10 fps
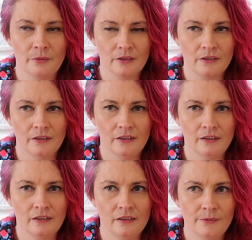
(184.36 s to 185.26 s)
what
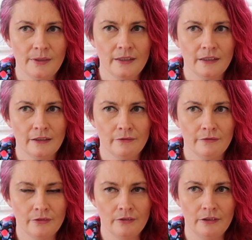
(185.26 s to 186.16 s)
card we have
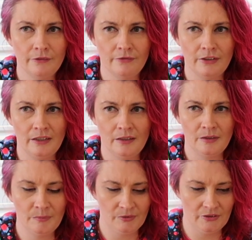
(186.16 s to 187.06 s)
for our
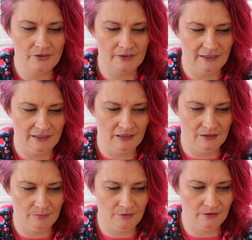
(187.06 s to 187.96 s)
fabulous
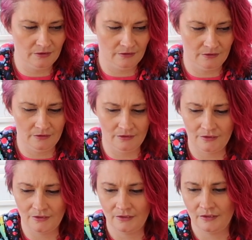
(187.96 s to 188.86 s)
Libras.
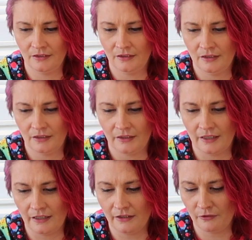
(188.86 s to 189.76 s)

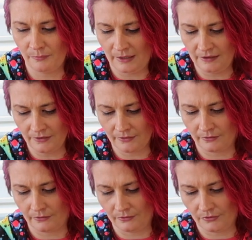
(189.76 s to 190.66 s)
King of
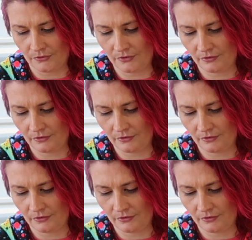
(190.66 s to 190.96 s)
Pentacles.